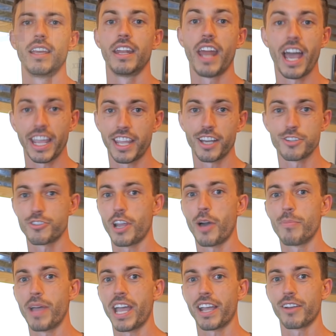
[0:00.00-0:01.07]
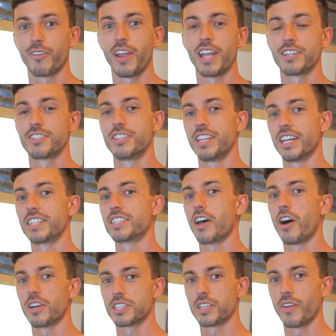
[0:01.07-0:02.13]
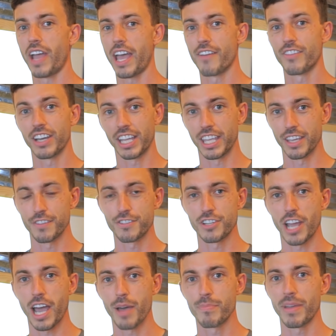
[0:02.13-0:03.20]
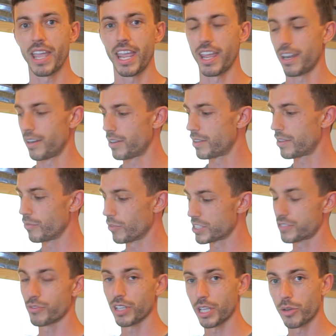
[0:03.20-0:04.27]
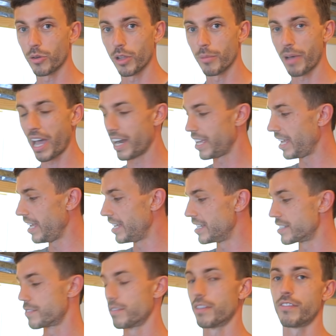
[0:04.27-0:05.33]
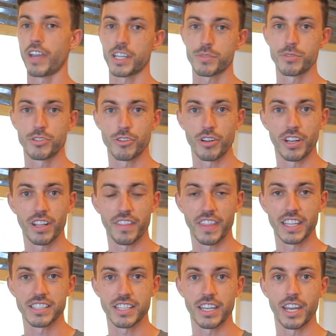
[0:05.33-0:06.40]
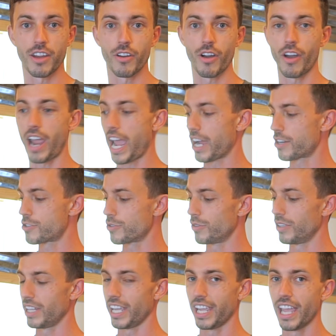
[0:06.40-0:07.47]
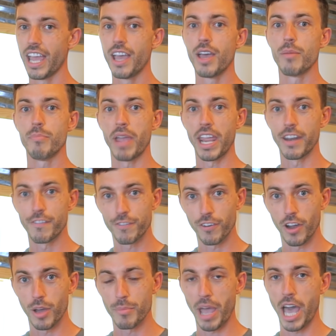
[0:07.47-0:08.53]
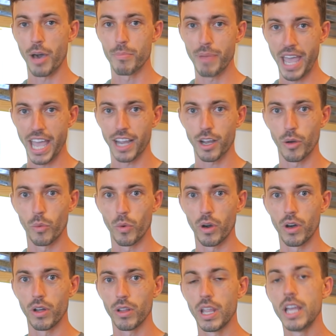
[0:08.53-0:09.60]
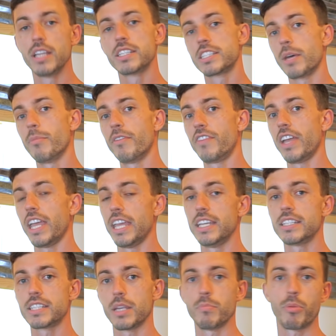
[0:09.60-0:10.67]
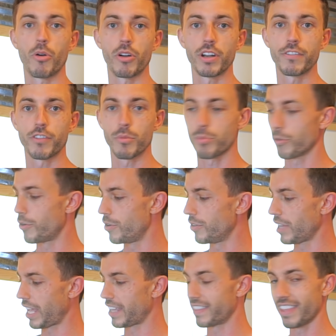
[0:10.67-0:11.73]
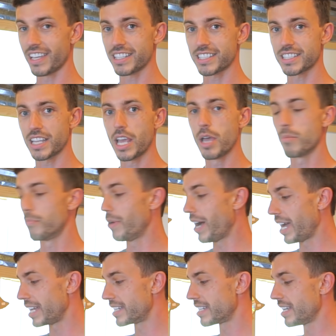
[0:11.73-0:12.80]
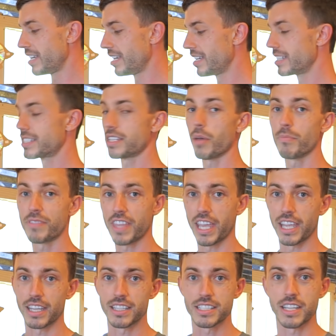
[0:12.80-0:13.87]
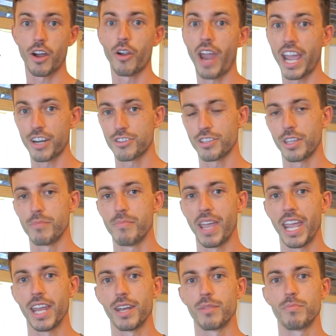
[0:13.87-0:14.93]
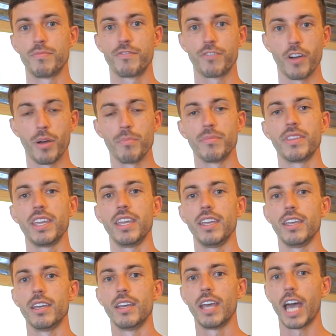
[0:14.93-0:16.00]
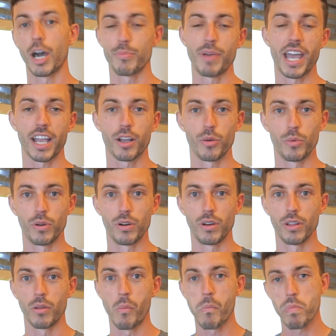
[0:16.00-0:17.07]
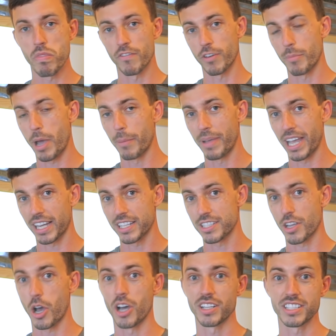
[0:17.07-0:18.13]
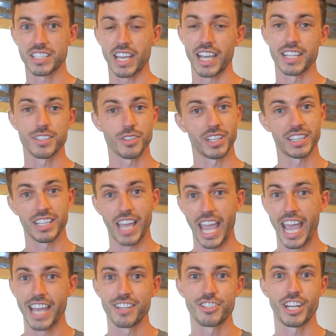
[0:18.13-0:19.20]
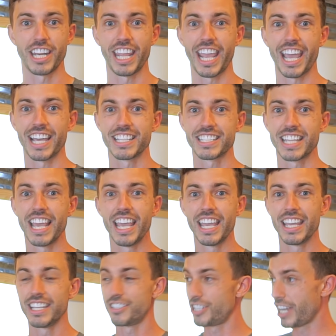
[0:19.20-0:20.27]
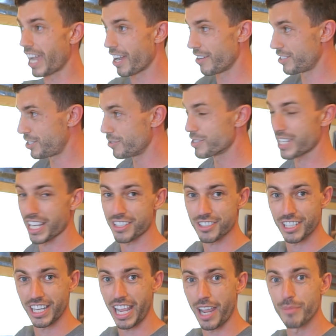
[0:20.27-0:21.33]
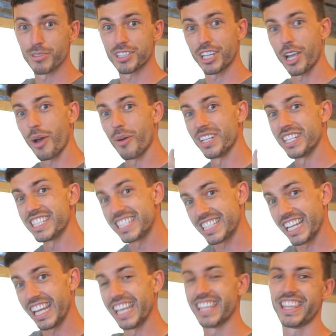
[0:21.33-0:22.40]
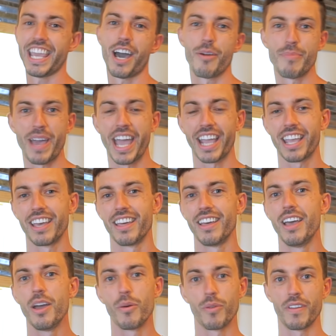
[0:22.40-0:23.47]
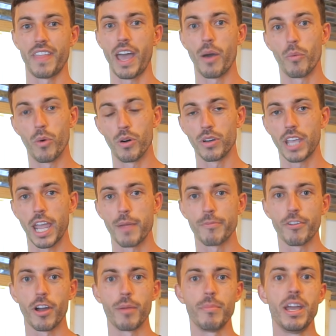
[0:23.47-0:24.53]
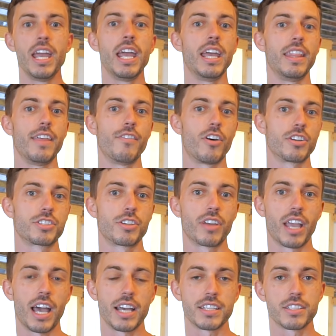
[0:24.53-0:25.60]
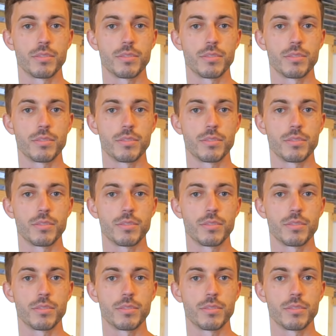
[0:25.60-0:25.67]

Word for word: And High Country Alpaca Ranch does also have a gift shop, and what's really cool about it is the vast majority of things in here are actually made from alpaca wool. Some of it is imported from Peru like this, but some things are actually made from the alpaca wool from alpacas on site. So like the hat Jenny has, She was actually able to go and see the alpaca where that wool came from, and they've also got